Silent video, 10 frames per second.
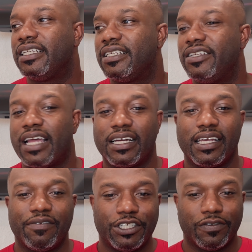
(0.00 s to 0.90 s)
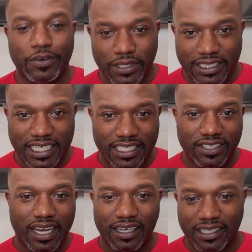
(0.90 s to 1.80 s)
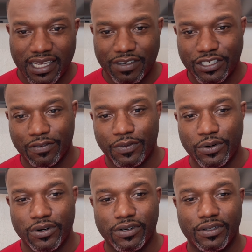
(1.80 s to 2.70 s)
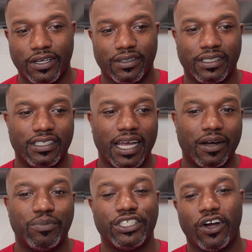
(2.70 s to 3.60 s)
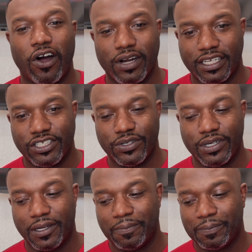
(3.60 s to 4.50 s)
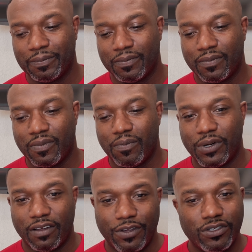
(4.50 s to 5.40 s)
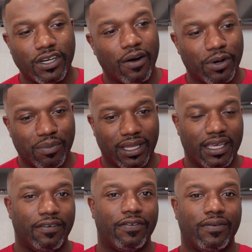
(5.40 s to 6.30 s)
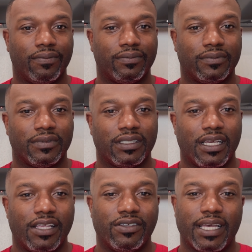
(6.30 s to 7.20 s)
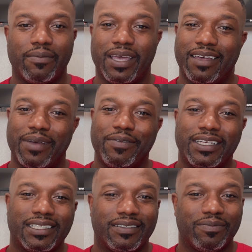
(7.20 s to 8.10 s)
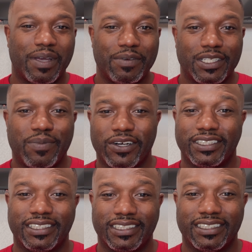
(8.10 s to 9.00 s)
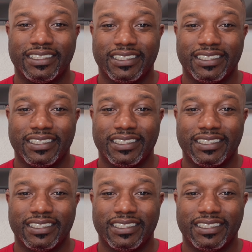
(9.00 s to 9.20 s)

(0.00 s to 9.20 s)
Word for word: you're not gonna give it your full attention. You're not gonna give it your full you're you're not gonna put your heart into it. But if you start with belief and you say, man, maybe this maybe this person,